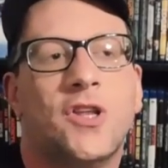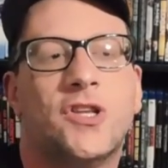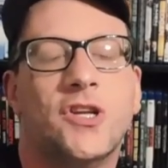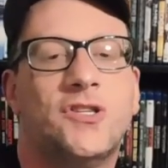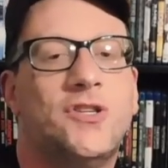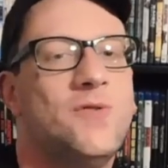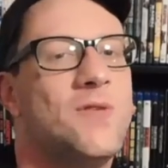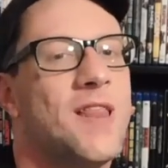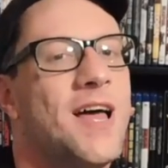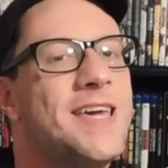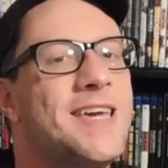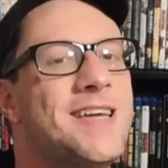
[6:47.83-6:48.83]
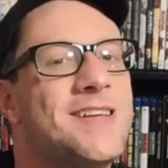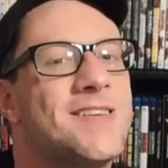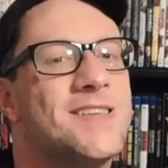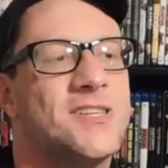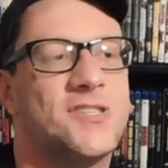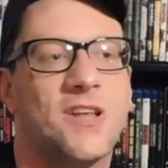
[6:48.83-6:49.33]
Did you like
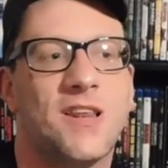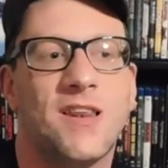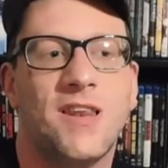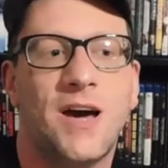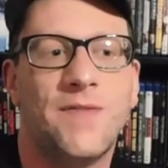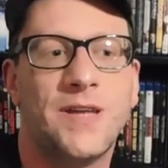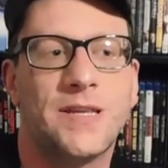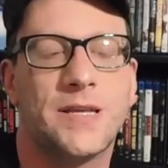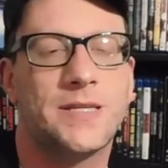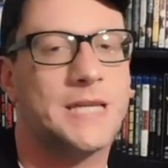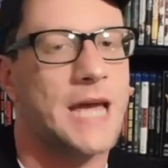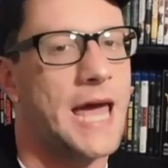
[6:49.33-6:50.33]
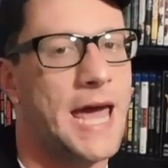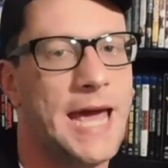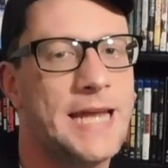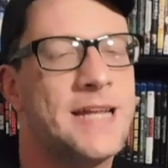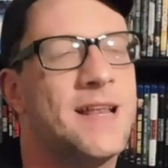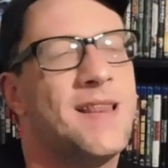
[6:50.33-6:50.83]
it? Did you love it? Did you
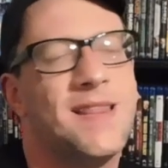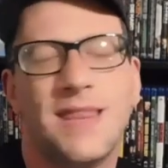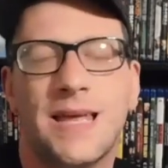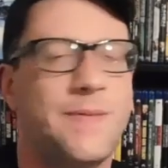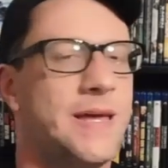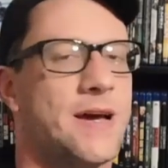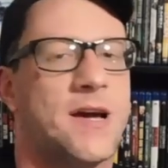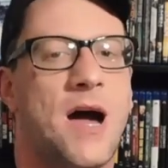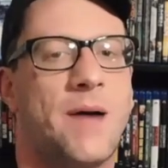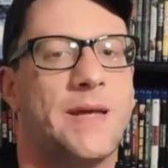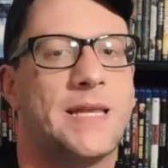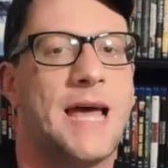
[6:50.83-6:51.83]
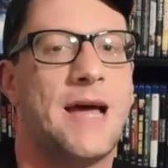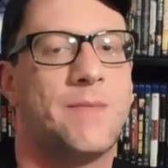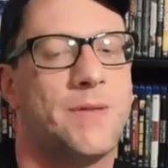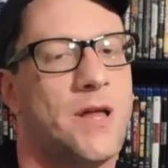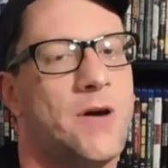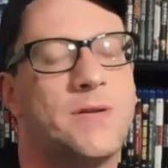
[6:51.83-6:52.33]
hate it? Leave me a comment down
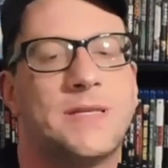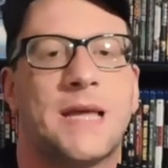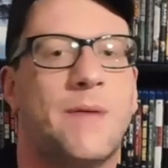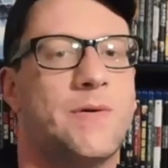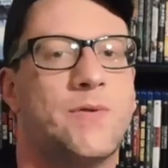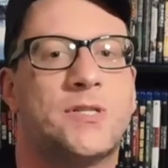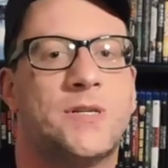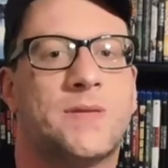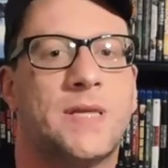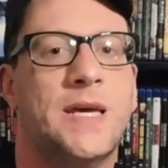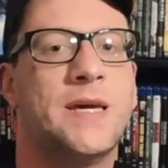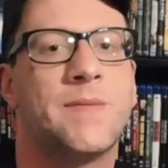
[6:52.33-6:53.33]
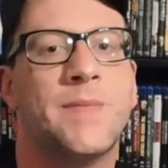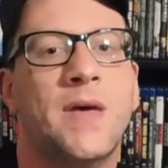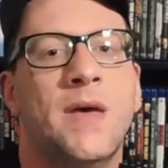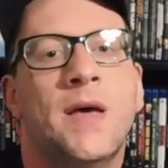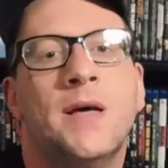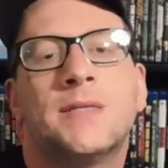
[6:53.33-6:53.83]
below and tell me what you think.
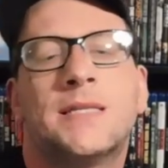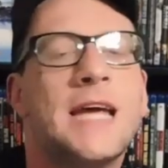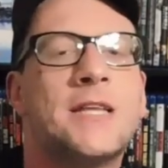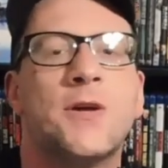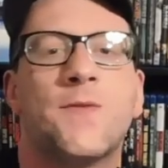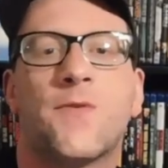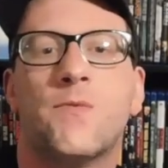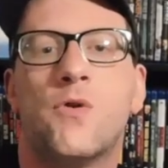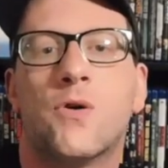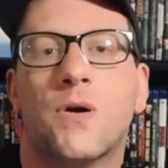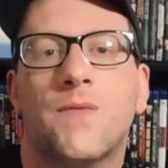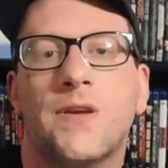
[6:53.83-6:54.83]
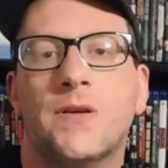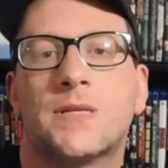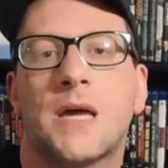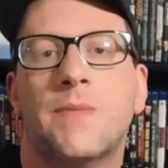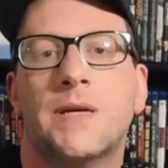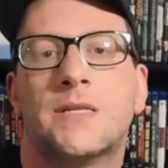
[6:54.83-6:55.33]
Stay tuned for more
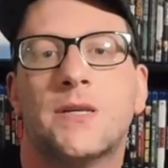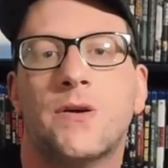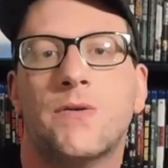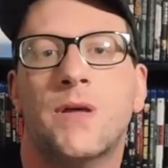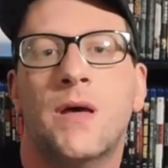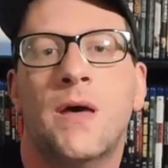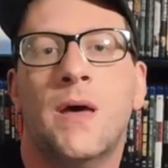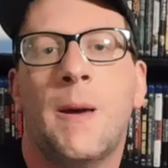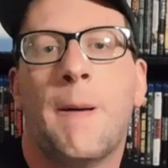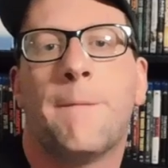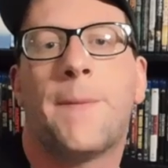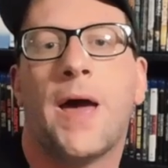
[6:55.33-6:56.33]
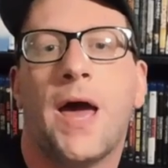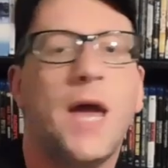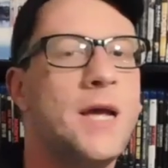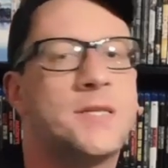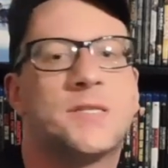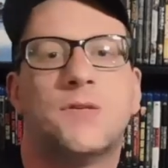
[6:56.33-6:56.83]
reviews coming soon.
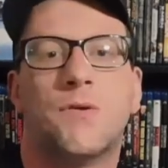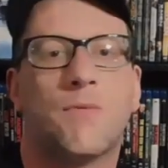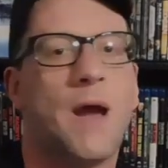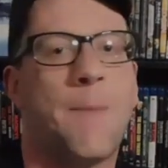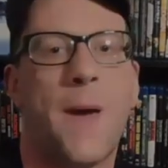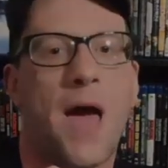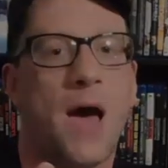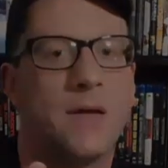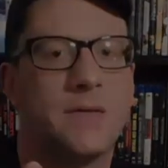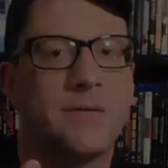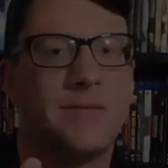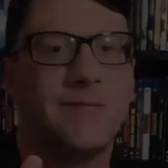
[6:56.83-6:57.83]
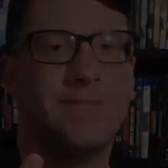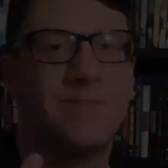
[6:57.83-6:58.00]
Pace the rep out.